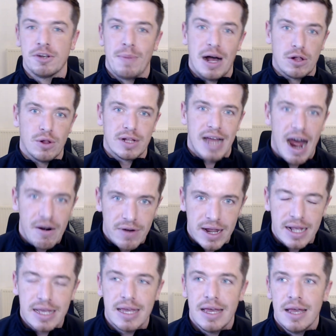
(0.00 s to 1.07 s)
under Michael
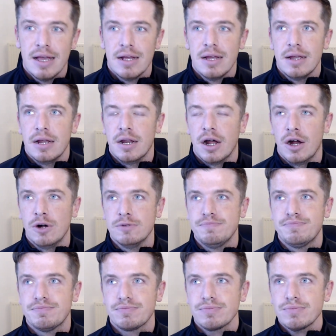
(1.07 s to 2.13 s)
Carrick, you
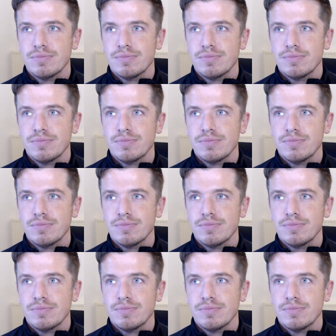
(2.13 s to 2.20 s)
know,